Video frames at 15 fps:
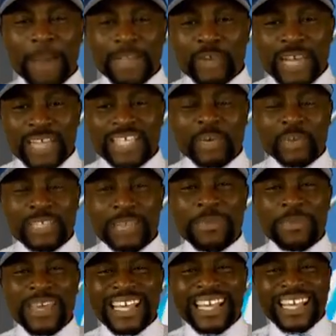Ambazonians, they
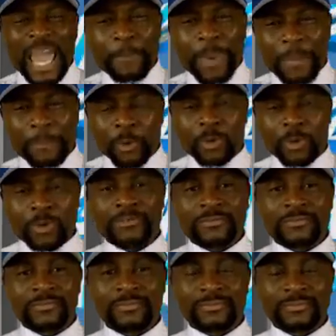know say they be
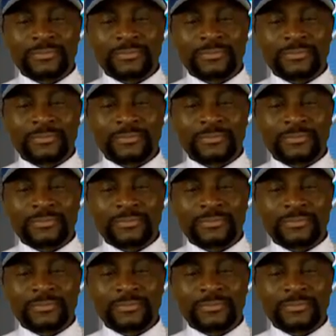capable.